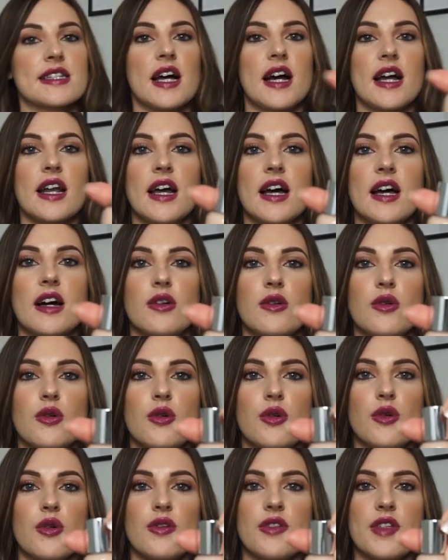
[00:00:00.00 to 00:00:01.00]
colour
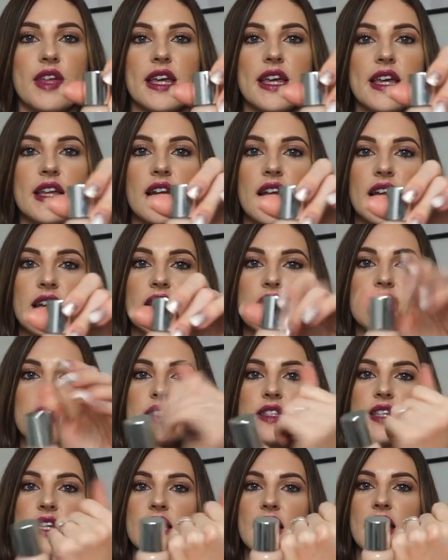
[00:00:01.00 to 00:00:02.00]
or the, like, can you
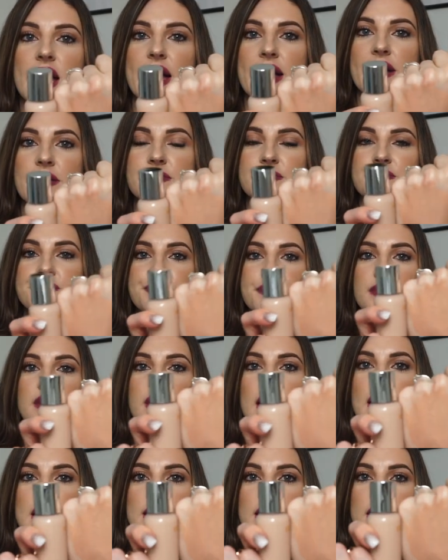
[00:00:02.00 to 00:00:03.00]
see there?
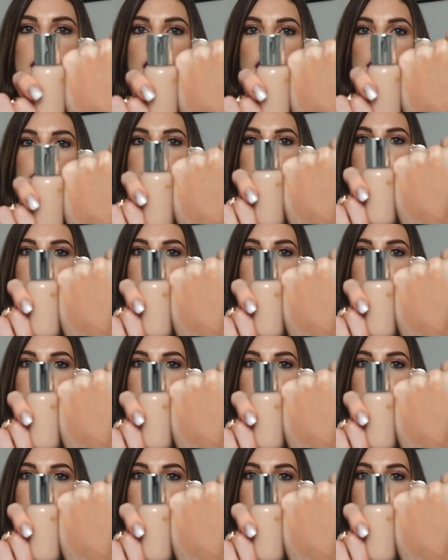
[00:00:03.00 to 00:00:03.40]
That's the colour in the